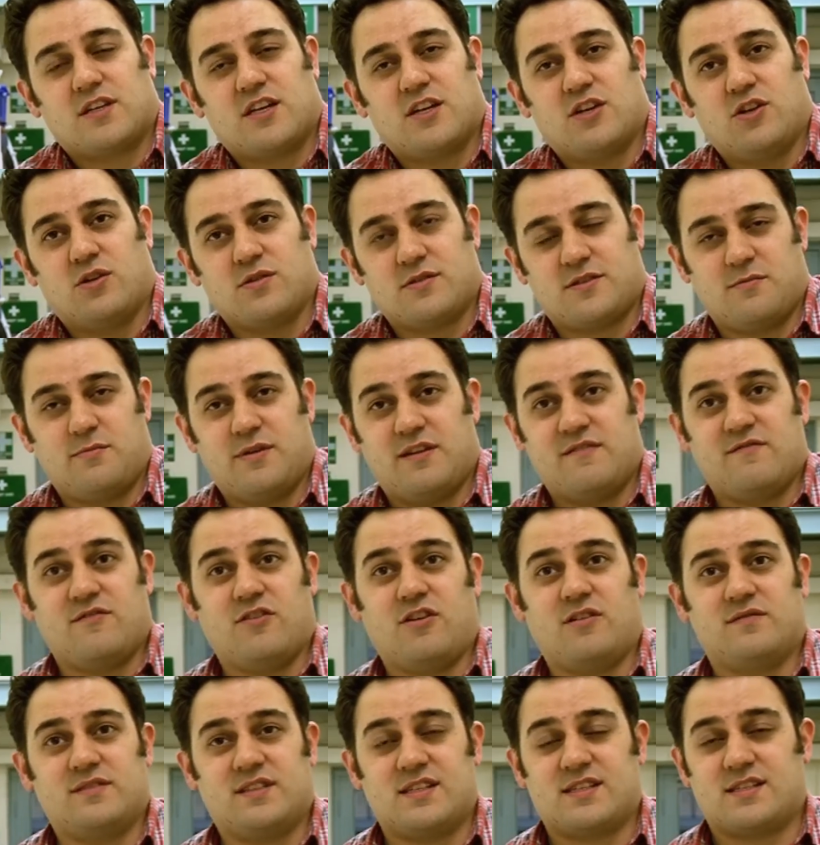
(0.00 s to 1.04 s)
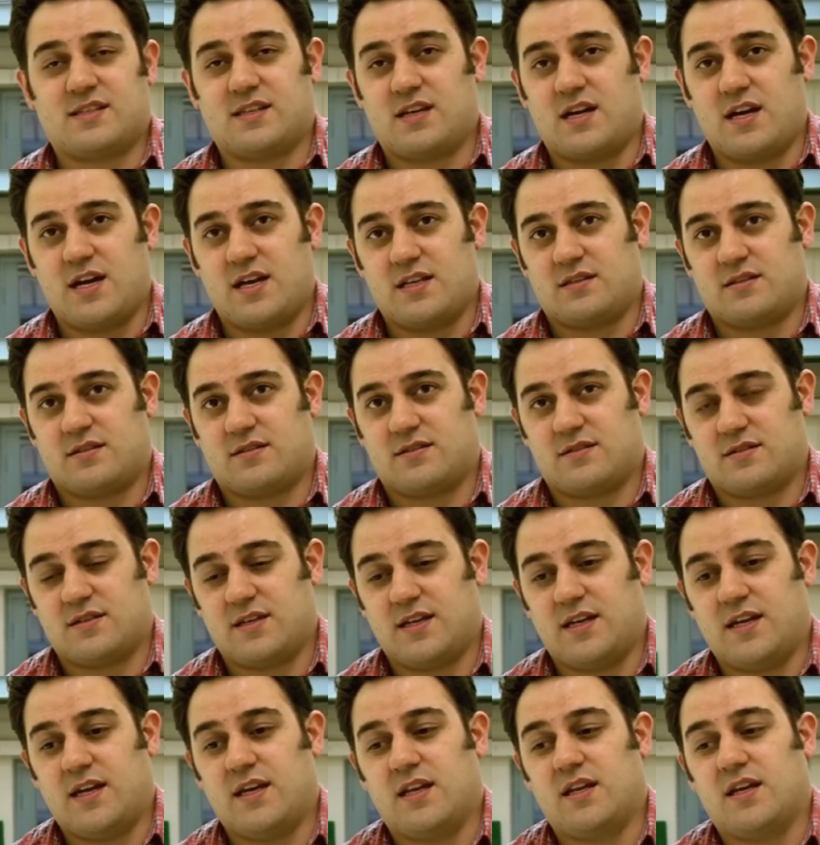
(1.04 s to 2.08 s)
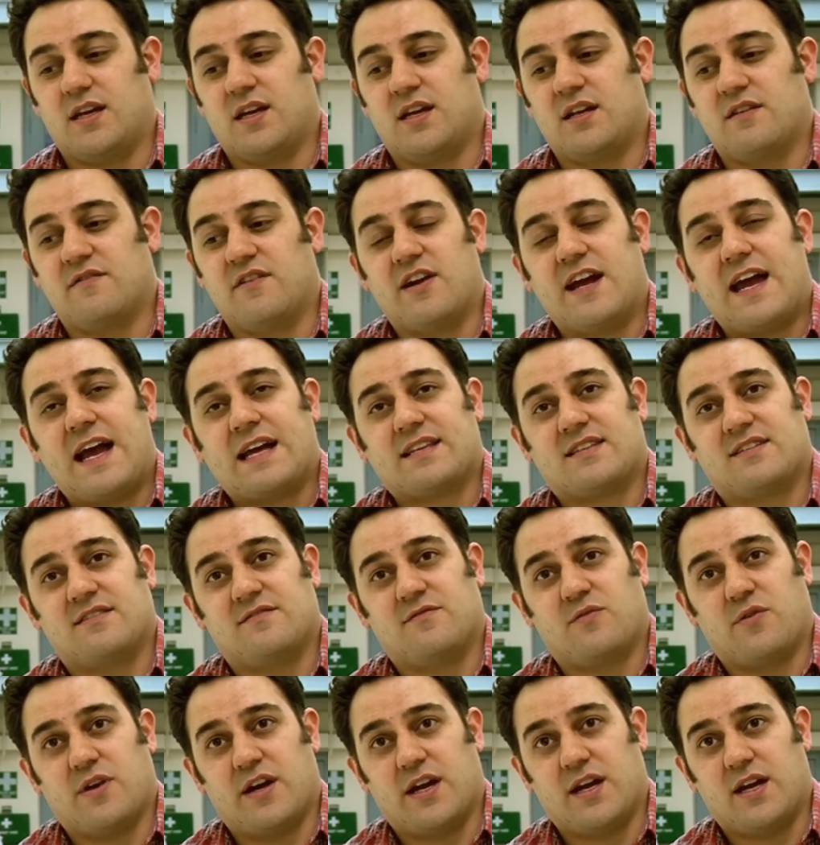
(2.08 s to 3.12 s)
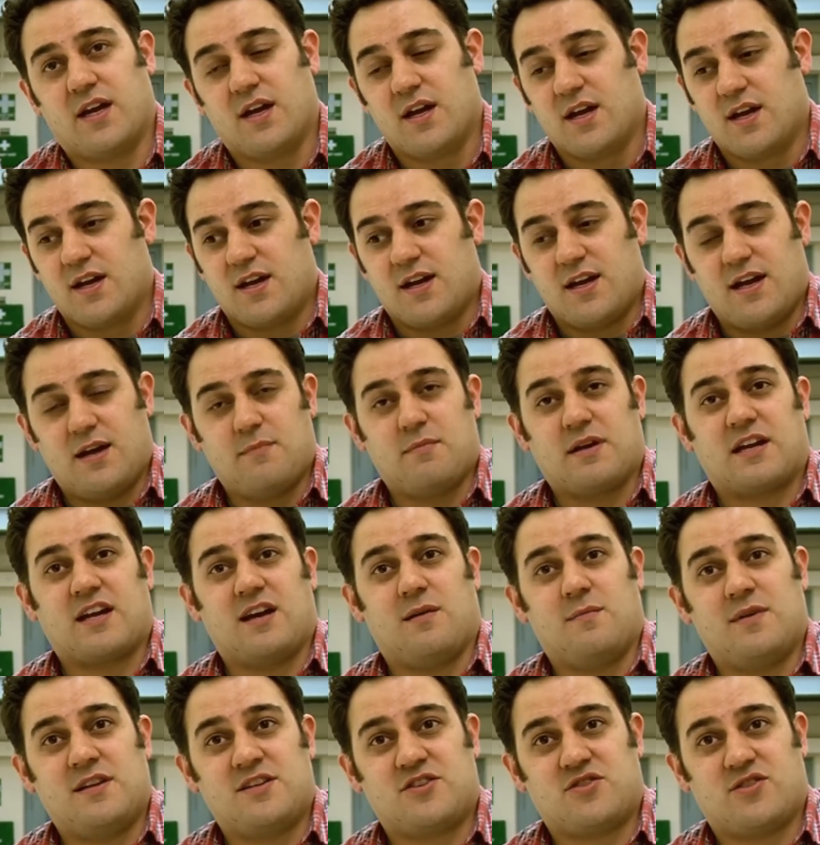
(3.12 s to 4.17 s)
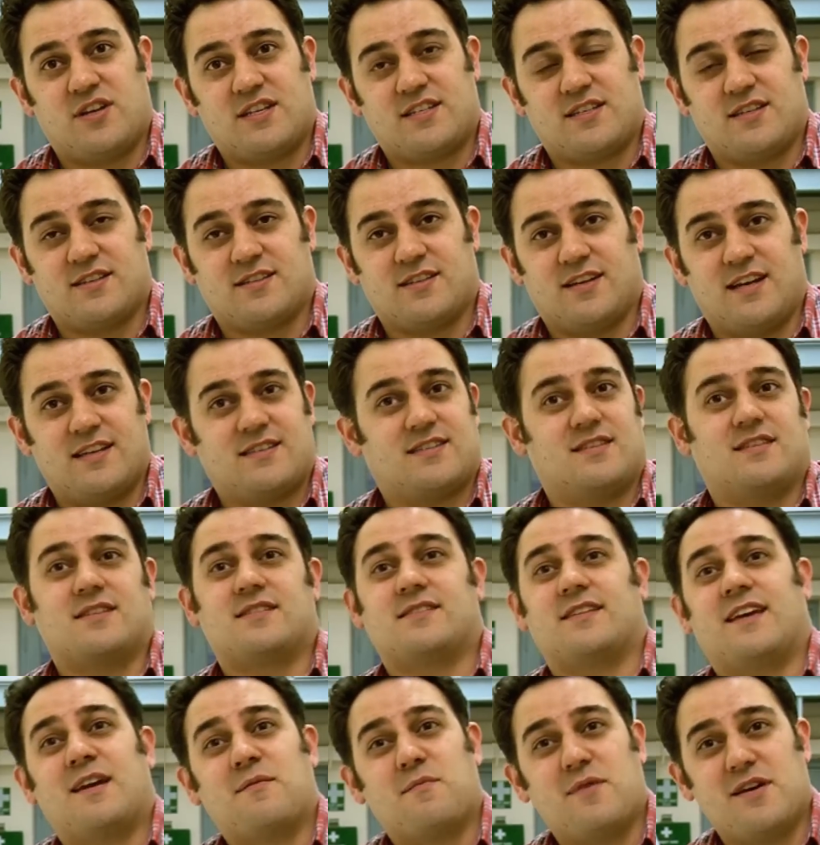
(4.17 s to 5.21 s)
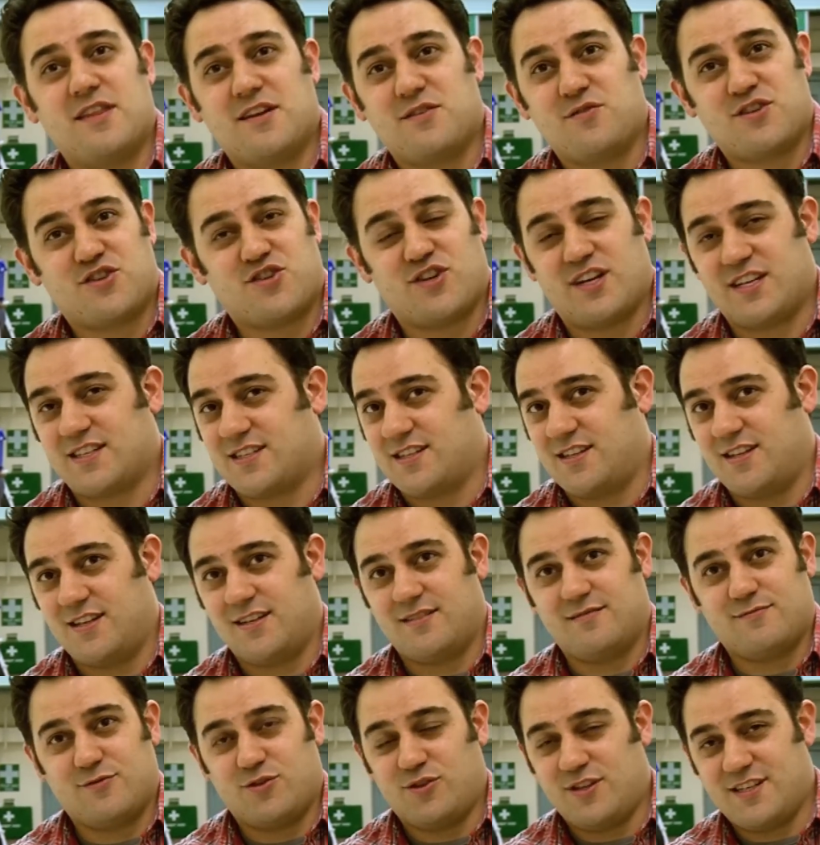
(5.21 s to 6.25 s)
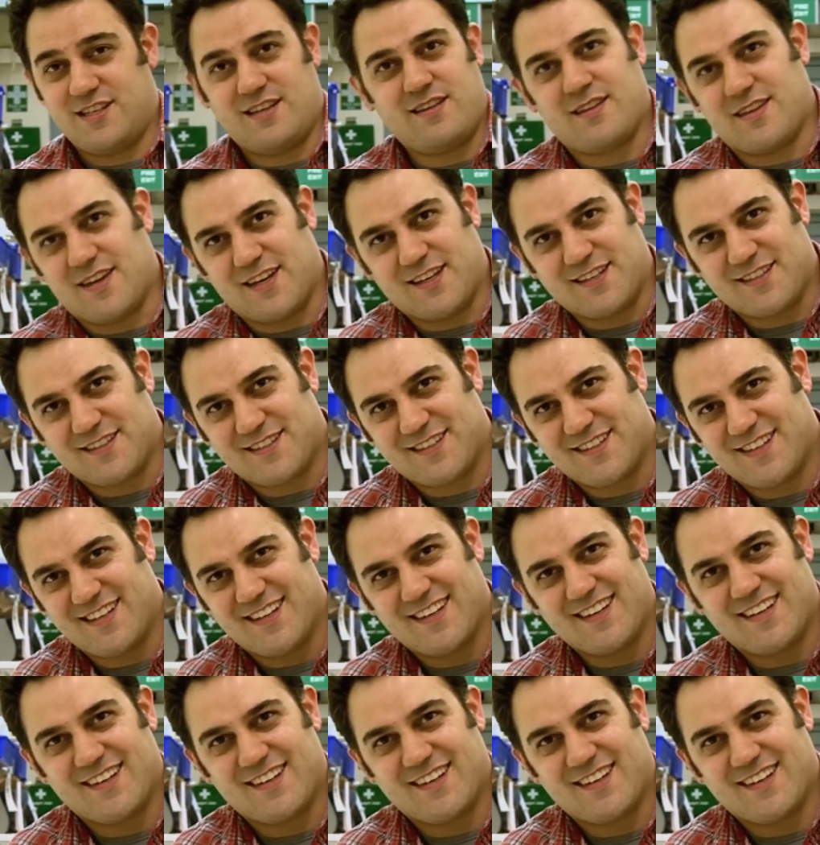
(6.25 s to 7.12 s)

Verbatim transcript: can also be involved in science in a very active way and become interested in science in the same way they're interested in all these other things.